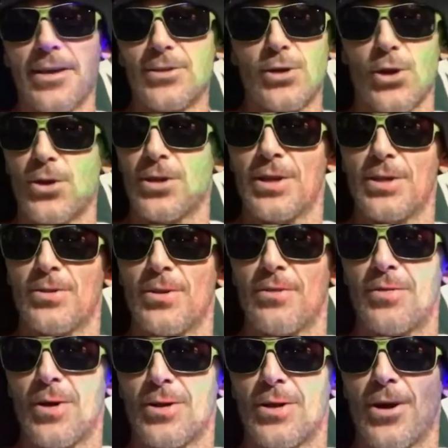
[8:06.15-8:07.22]
Turned into a
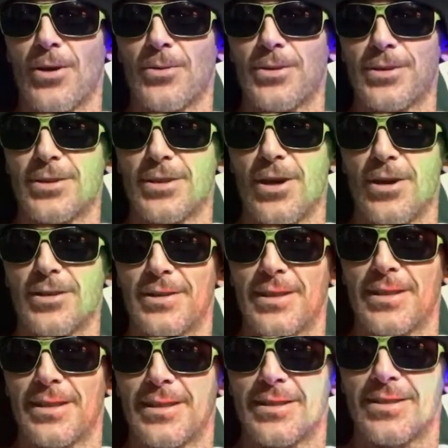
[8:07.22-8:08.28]
fart log with the dog,
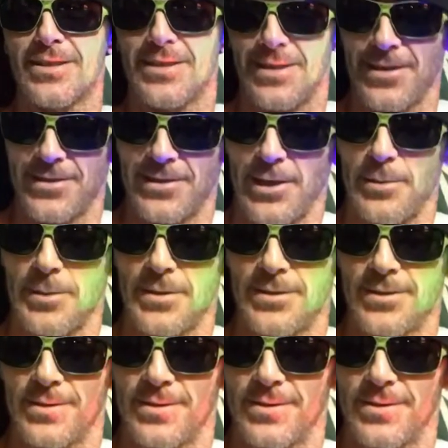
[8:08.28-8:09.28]
didn't it? You hear, Demon?